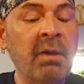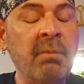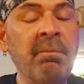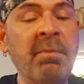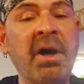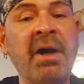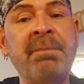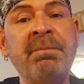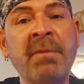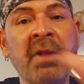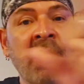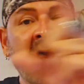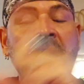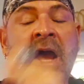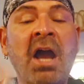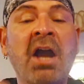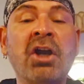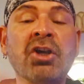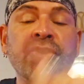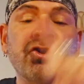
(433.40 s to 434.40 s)
But
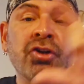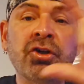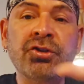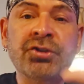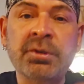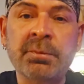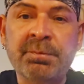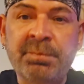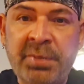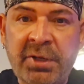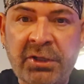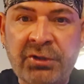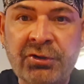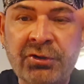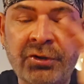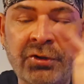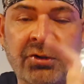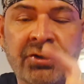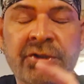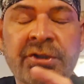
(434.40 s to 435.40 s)
I'm going to show some
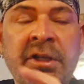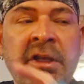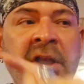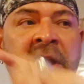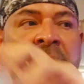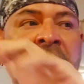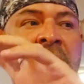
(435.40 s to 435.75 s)
pictures